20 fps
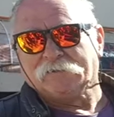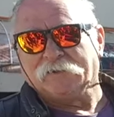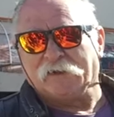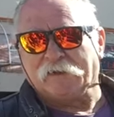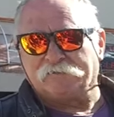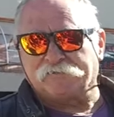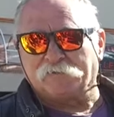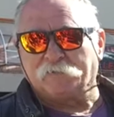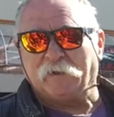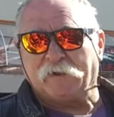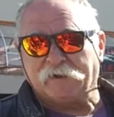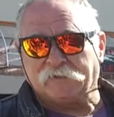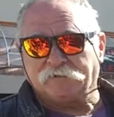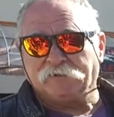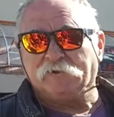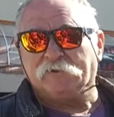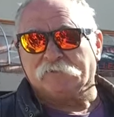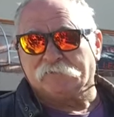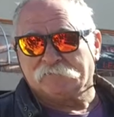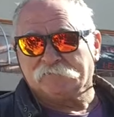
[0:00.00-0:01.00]
you have to make
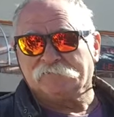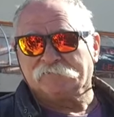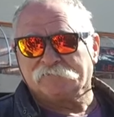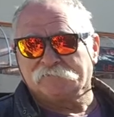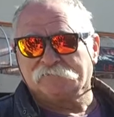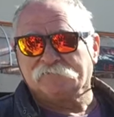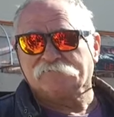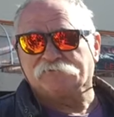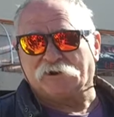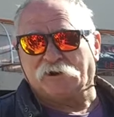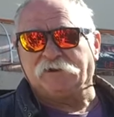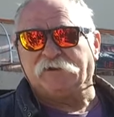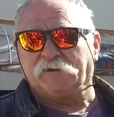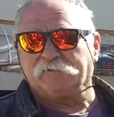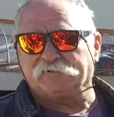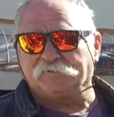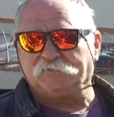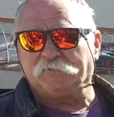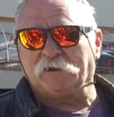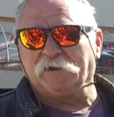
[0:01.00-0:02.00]
do. Try
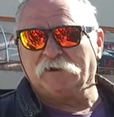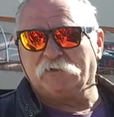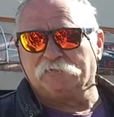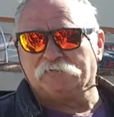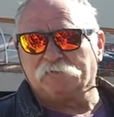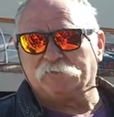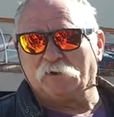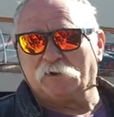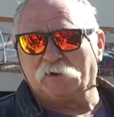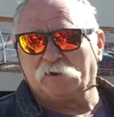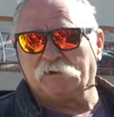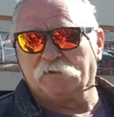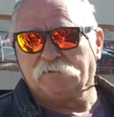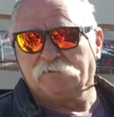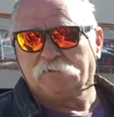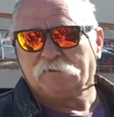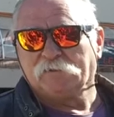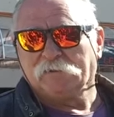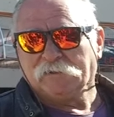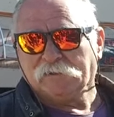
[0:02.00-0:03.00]
not to fall overboard,
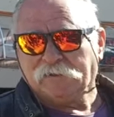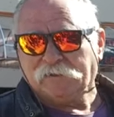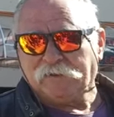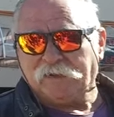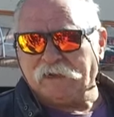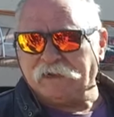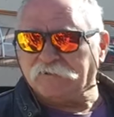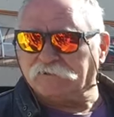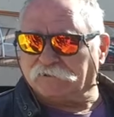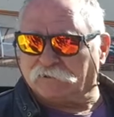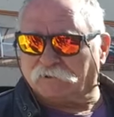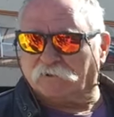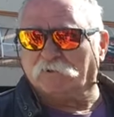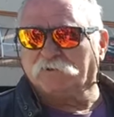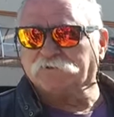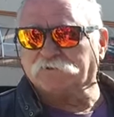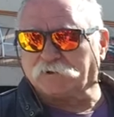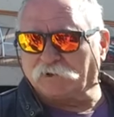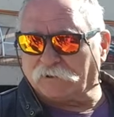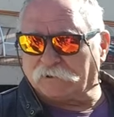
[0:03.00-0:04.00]
eat your
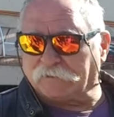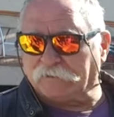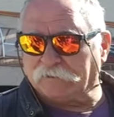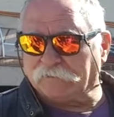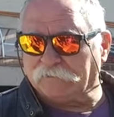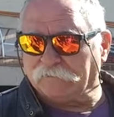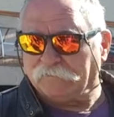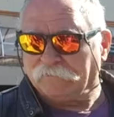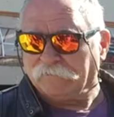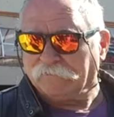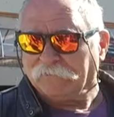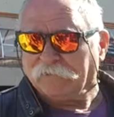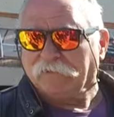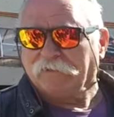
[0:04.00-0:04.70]
own cooking,